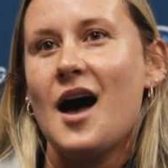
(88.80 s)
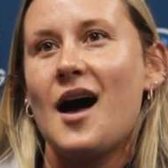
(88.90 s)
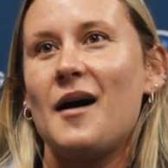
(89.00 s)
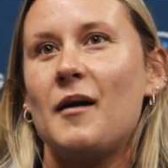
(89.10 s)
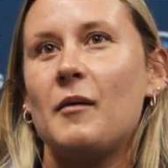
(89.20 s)

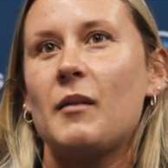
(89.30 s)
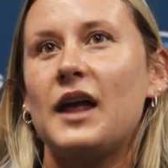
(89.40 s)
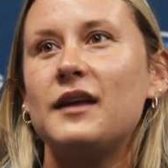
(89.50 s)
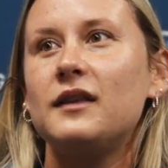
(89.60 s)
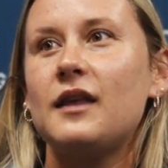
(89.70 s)
um,
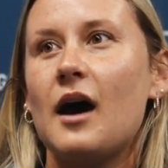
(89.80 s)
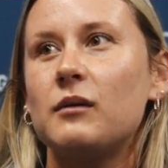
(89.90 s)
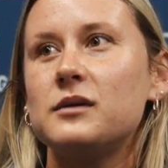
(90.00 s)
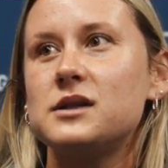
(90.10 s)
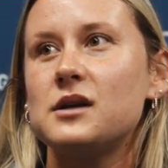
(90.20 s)
i think
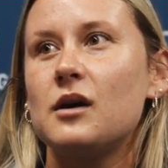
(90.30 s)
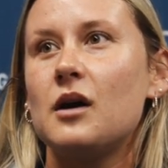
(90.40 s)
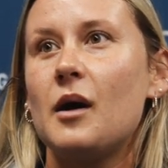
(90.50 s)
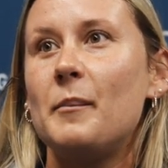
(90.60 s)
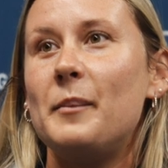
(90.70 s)
that was
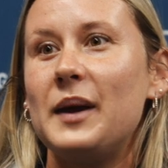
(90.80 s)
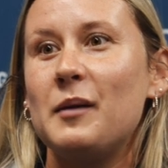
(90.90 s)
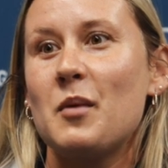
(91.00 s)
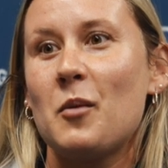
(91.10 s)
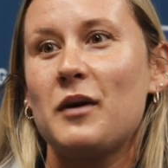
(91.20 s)
a
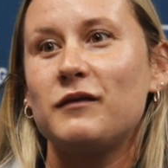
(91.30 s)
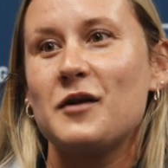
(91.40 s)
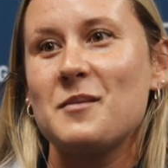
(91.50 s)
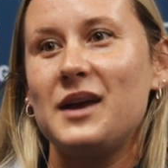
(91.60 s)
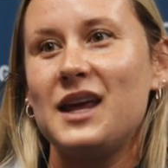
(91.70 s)
big moment
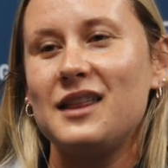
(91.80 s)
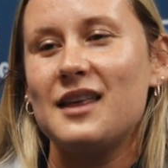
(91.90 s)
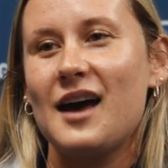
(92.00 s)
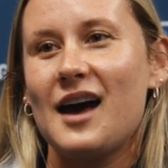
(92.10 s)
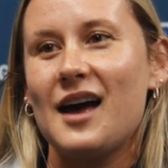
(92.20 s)
for me
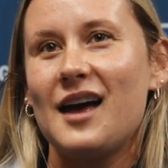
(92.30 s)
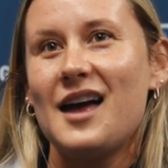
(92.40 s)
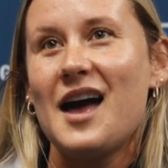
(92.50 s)
that